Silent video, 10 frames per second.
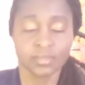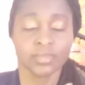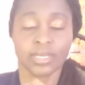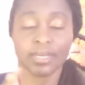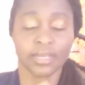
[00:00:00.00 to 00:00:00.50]

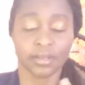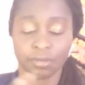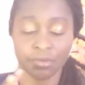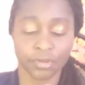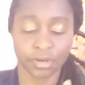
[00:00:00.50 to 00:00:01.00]
Inhale
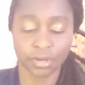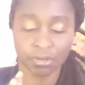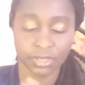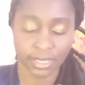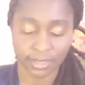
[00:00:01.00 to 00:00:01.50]
through the
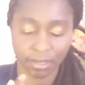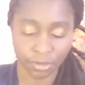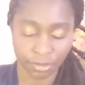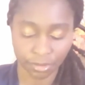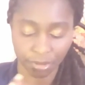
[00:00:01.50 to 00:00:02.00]
nose, exhale
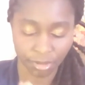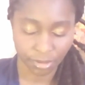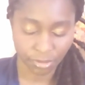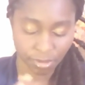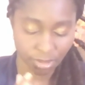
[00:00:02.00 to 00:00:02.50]
through the
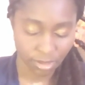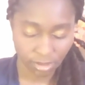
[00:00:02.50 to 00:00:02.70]
nose.